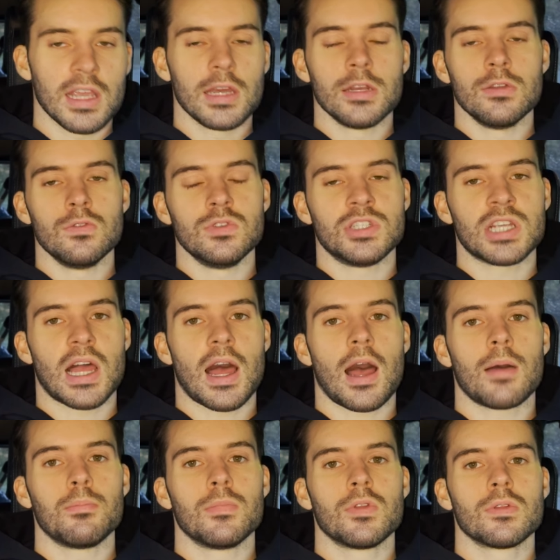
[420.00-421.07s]
a new
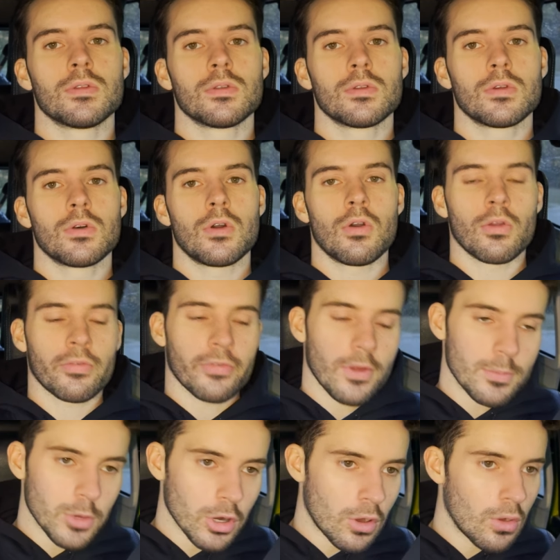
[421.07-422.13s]
job or from
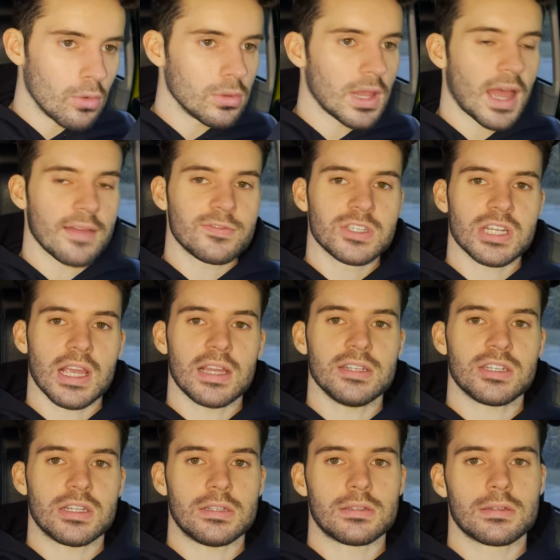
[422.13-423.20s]
your whole life
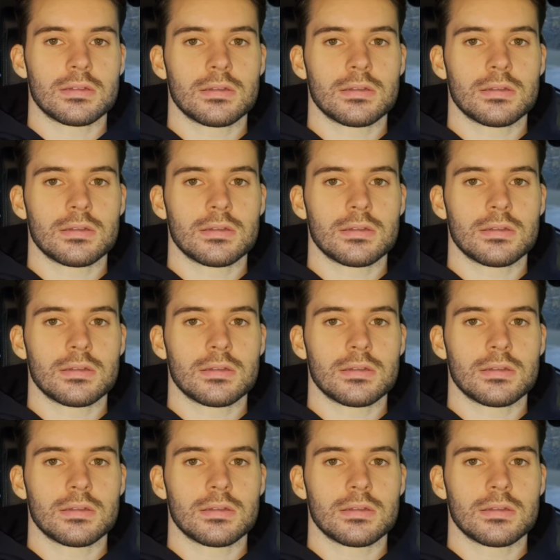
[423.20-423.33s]
changing.